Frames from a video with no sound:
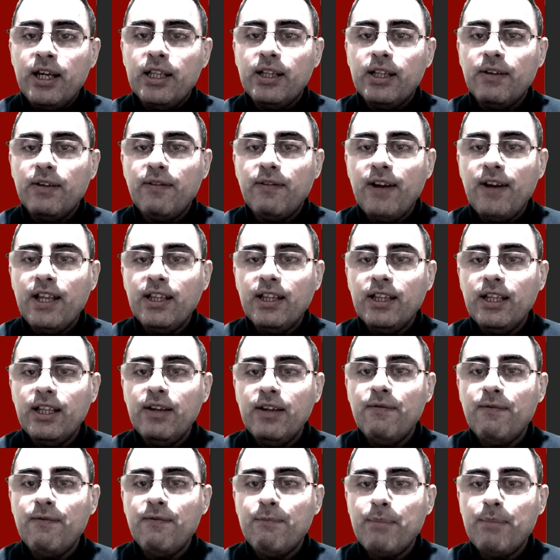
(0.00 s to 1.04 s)

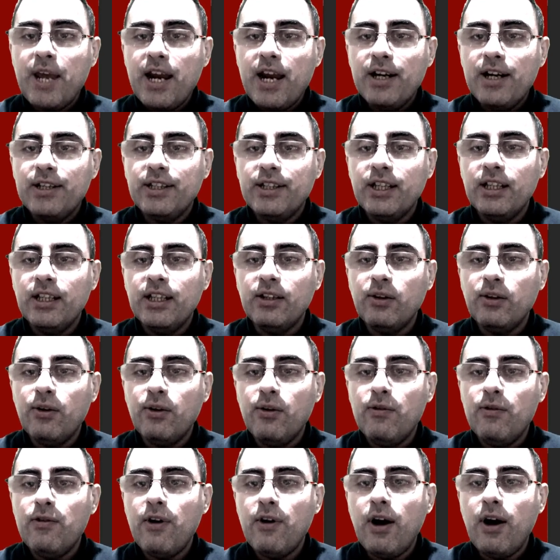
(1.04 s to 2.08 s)
20%
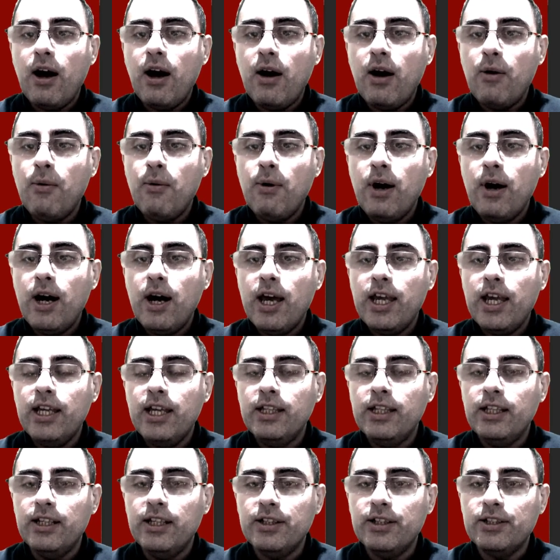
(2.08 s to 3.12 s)
of our
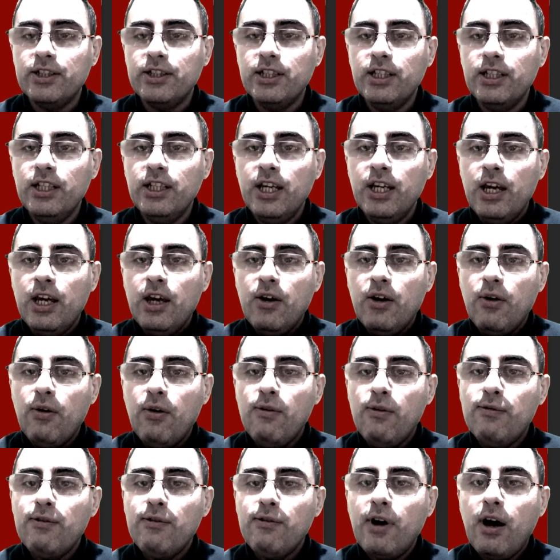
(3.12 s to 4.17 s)
energy,
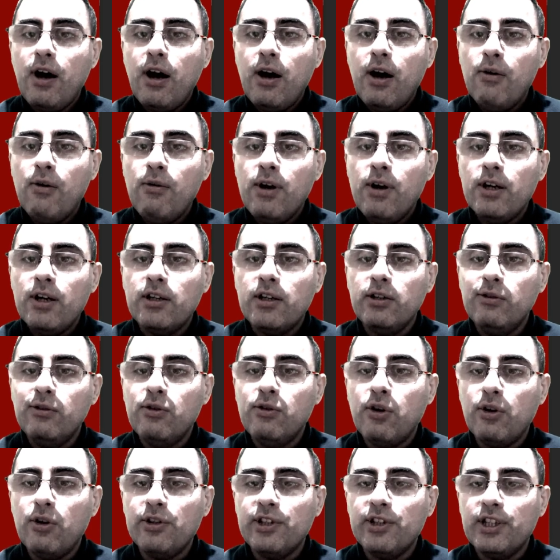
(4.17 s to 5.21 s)
of our
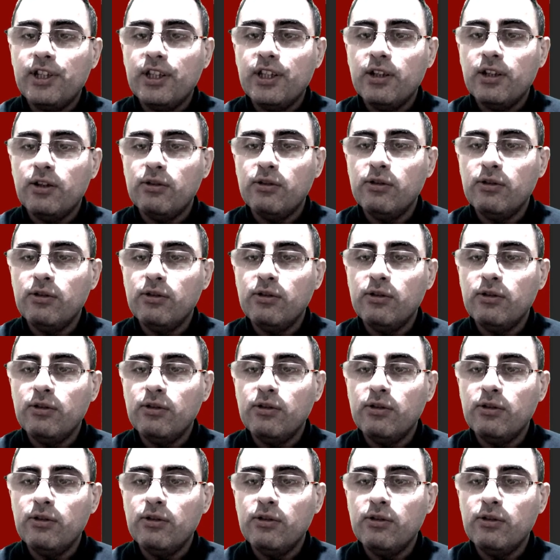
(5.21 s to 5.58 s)
glucose.